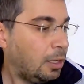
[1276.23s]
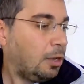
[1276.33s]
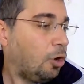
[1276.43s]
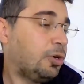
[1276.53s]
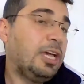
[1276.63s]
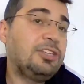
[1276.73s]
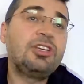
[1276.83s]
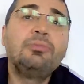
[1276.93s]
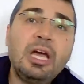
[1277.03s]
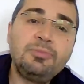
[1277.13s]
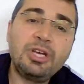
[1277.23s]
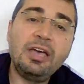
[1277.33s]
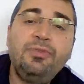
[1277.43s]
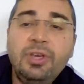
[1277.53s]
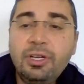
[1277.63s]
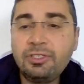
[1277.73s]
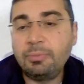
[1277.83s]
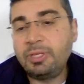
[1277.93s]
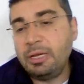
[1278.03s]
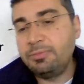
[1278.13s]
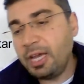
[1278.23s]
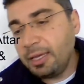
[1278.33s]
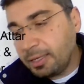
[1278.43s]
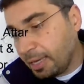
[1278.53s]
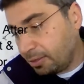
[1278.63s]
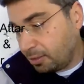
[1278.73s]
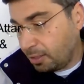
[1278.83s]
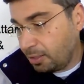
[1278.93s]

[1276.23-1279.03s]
okay, sometimes I fear, sometimes I get